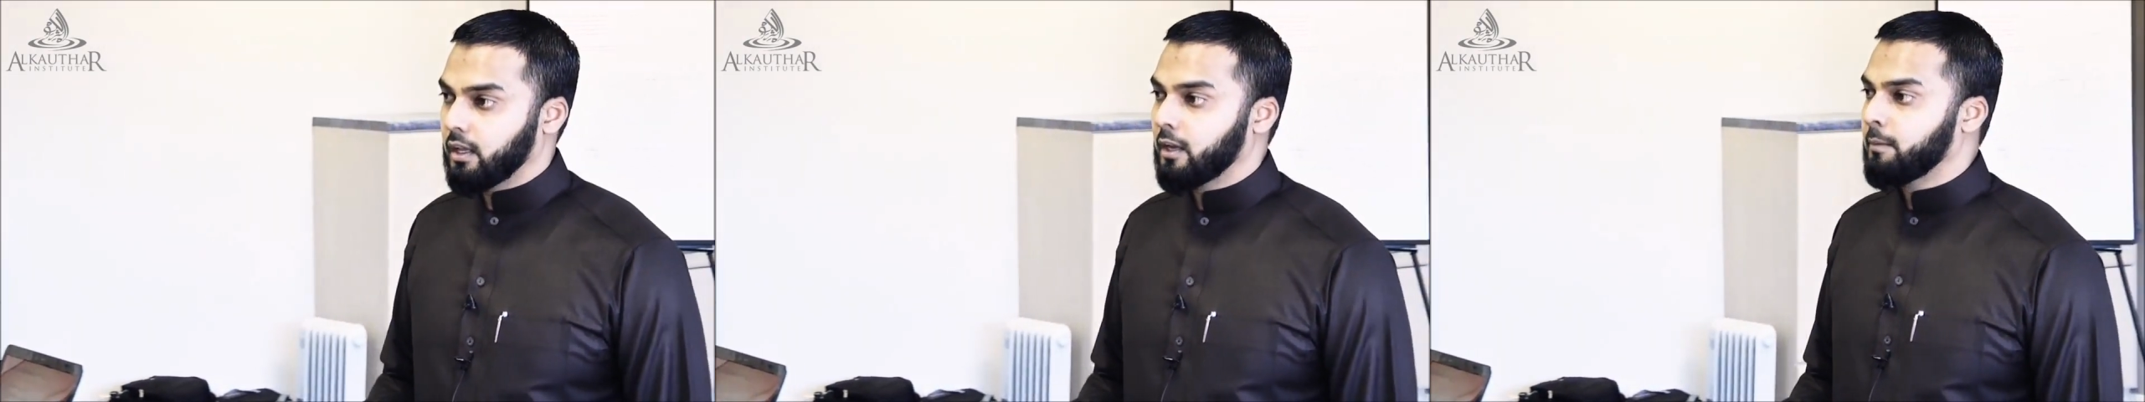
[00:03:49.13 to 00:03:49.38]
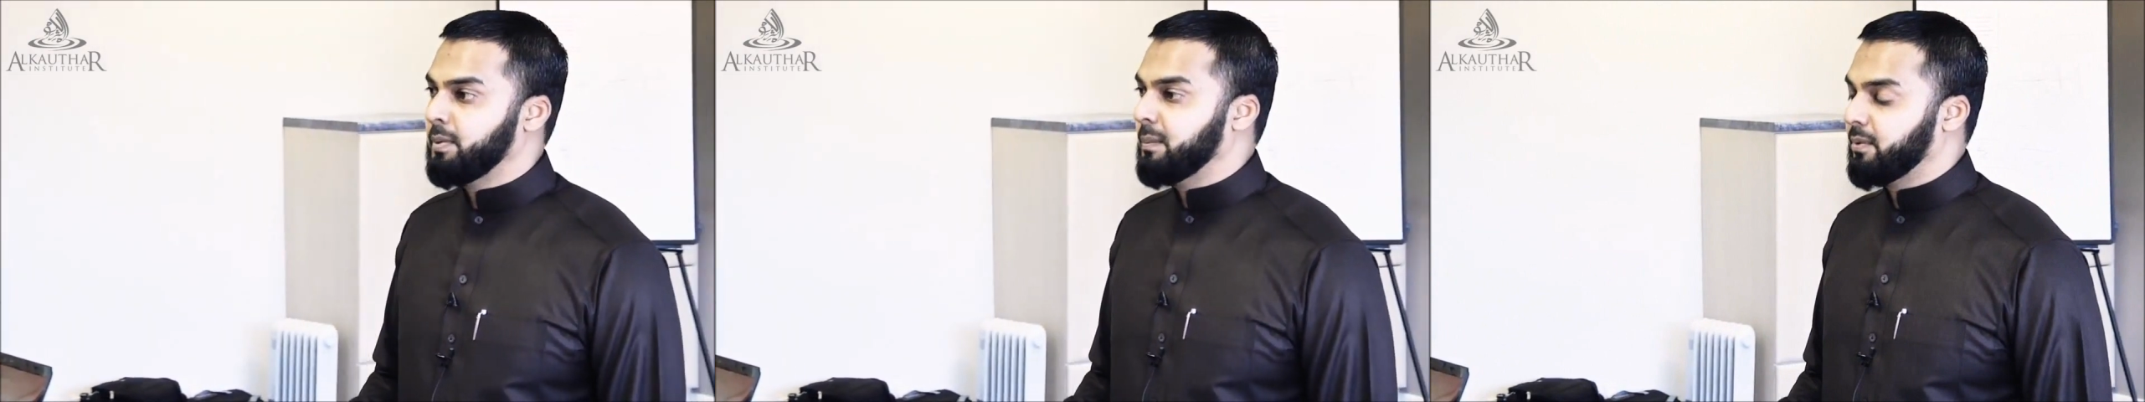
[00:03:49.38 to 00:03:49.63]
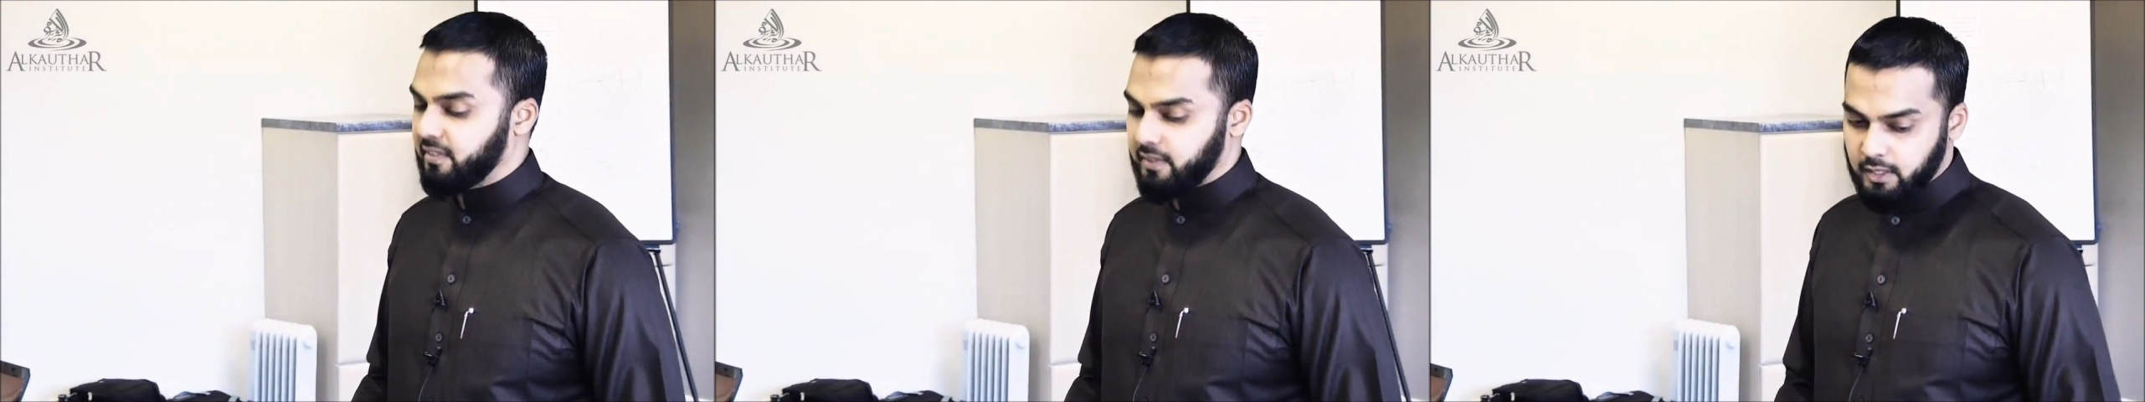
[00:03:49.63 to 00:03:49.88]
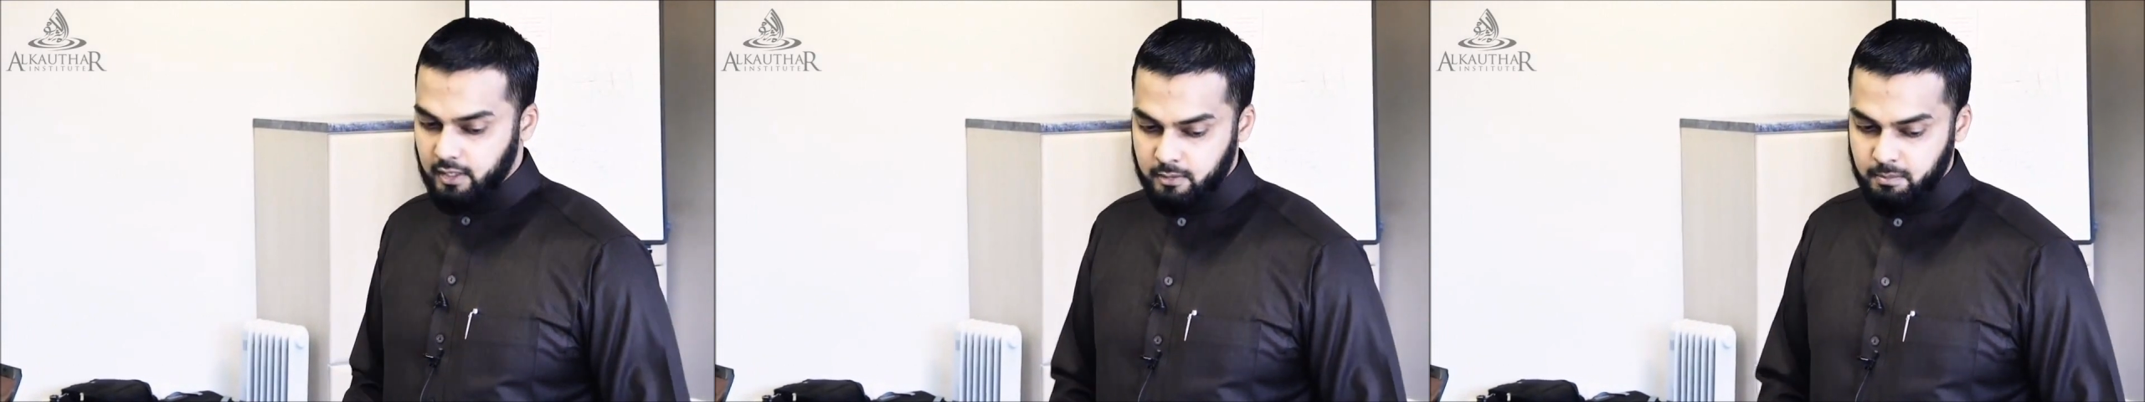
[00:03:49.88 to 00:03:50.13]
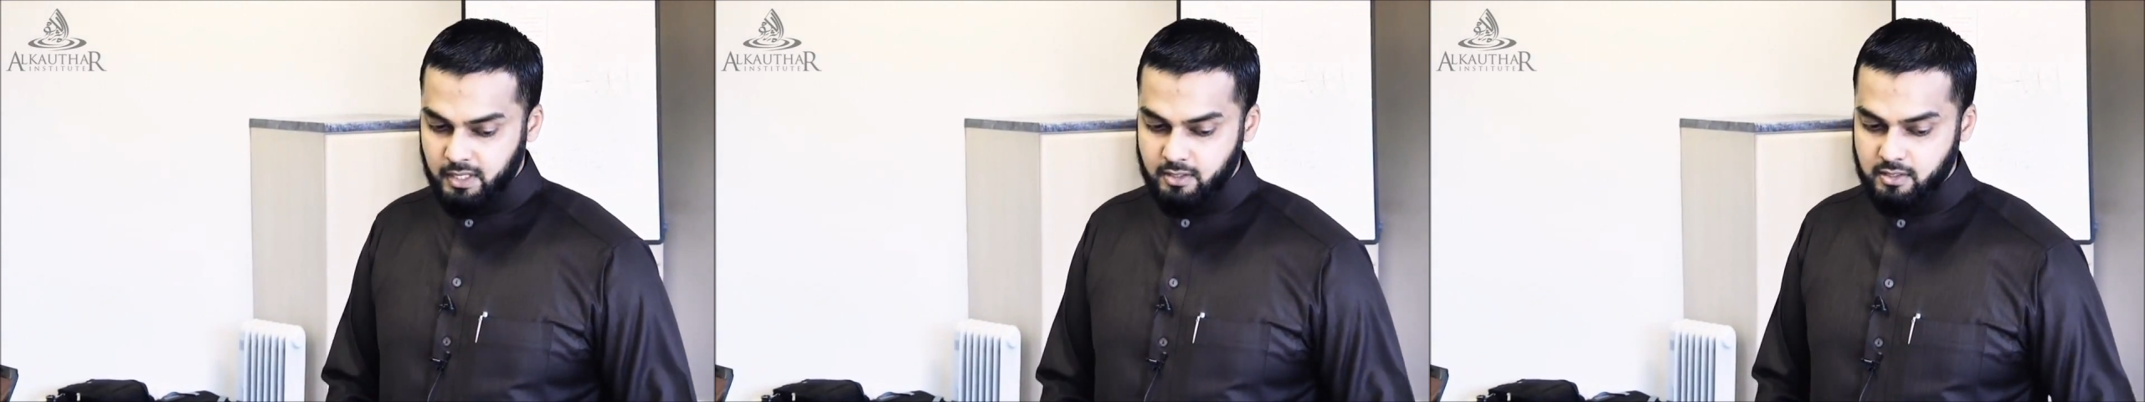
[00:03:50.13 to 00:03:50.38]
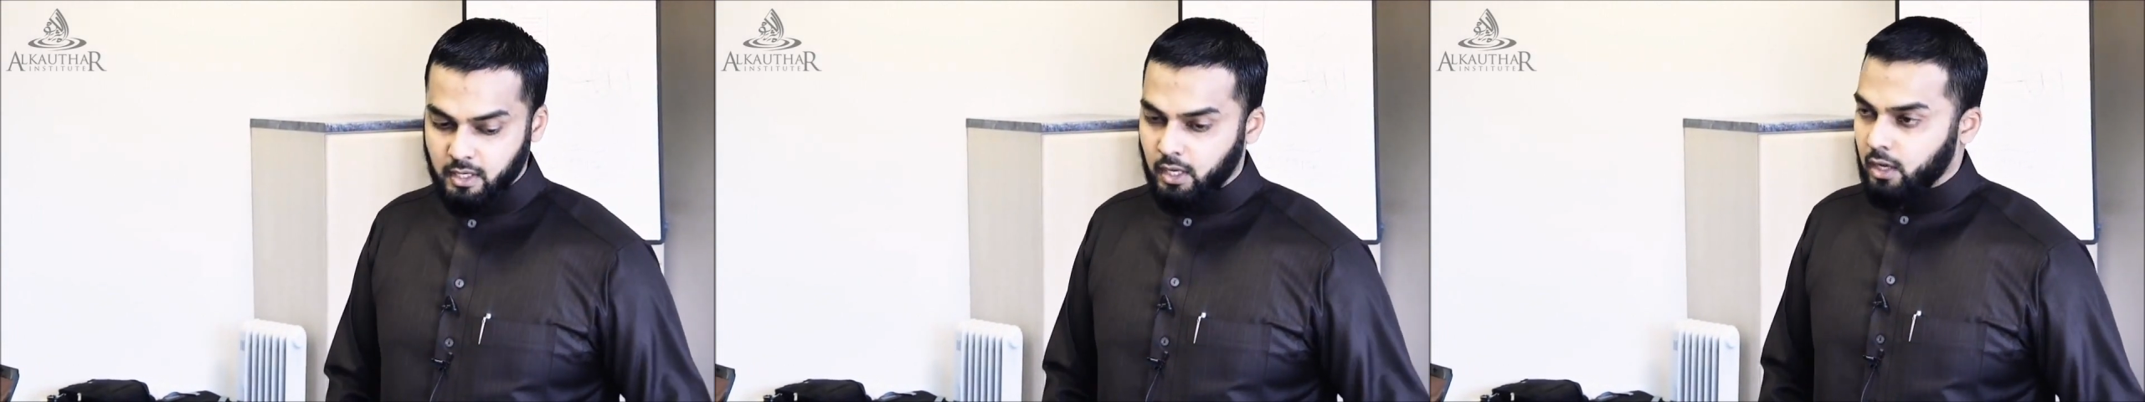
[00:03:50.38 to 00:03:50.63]
A lot of people think it
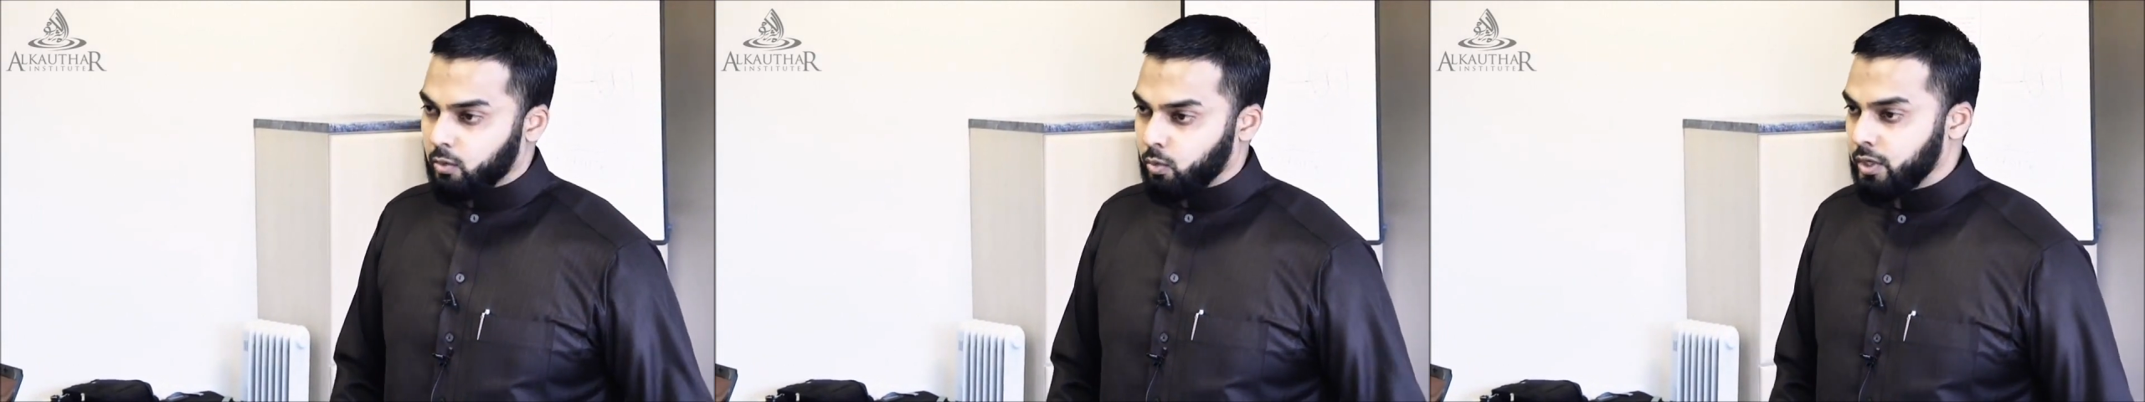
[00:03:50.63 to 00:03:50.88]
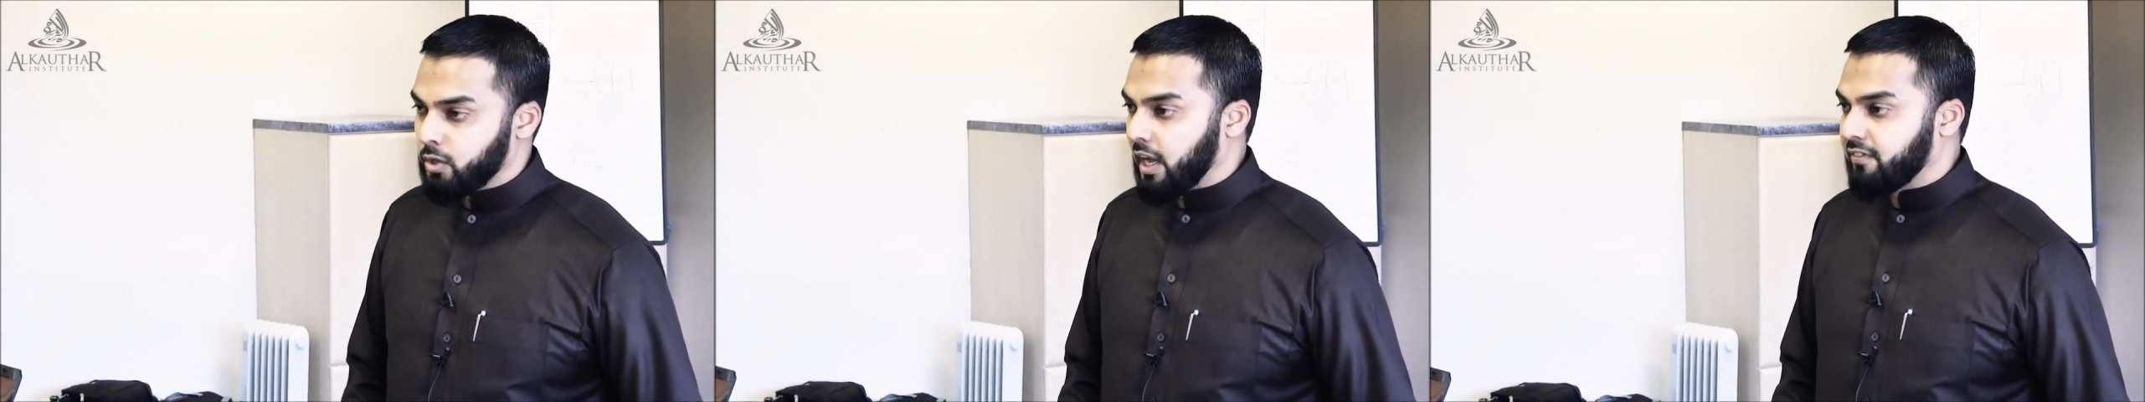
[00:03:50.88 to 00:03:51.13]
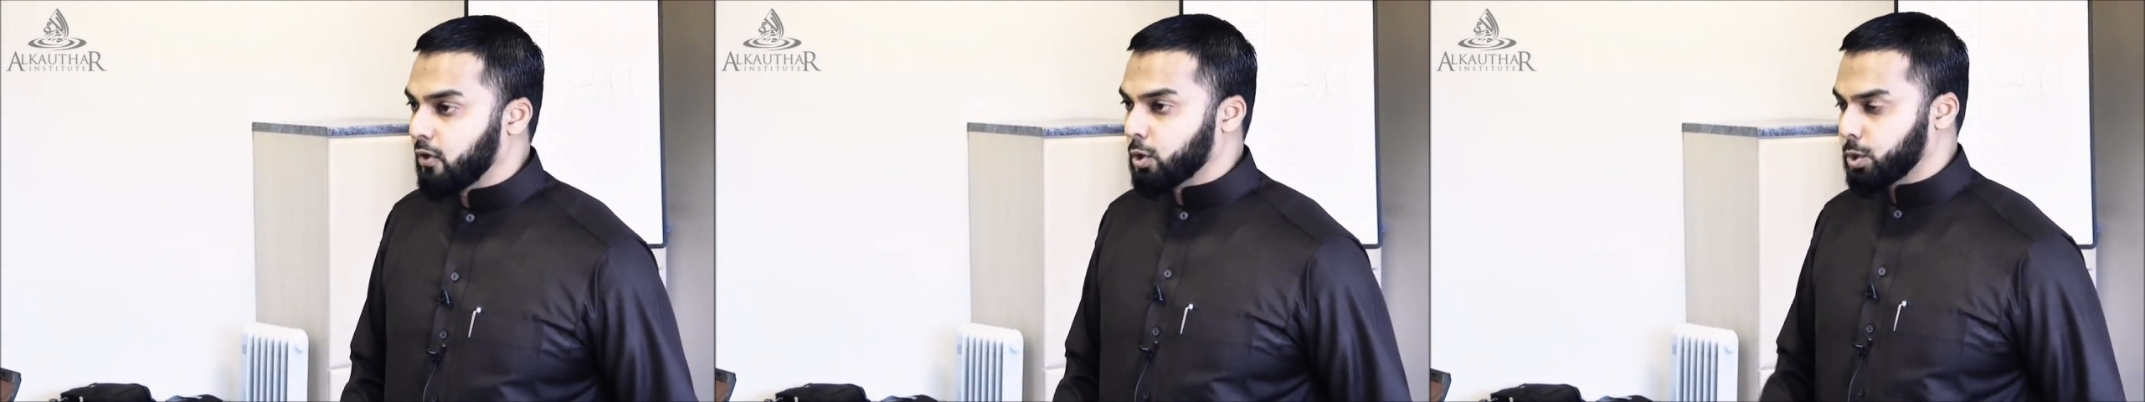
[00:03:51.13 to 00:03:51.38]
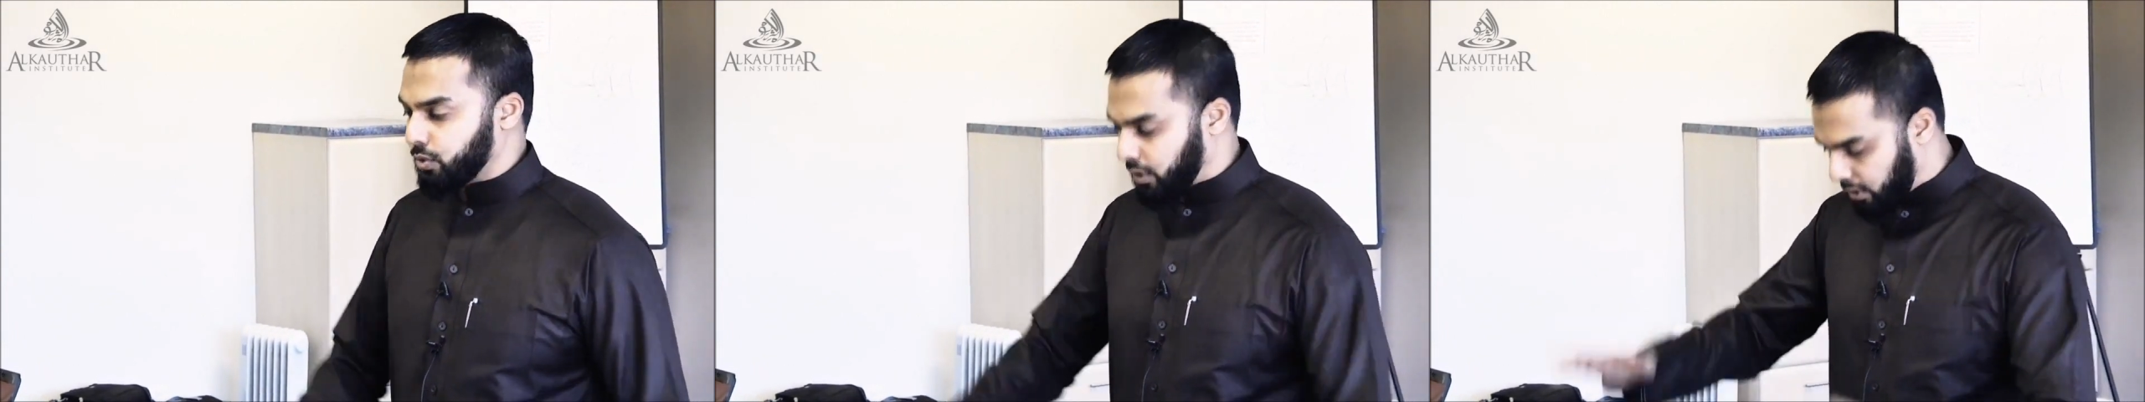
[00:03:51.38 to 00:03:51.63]
means when you have khushu',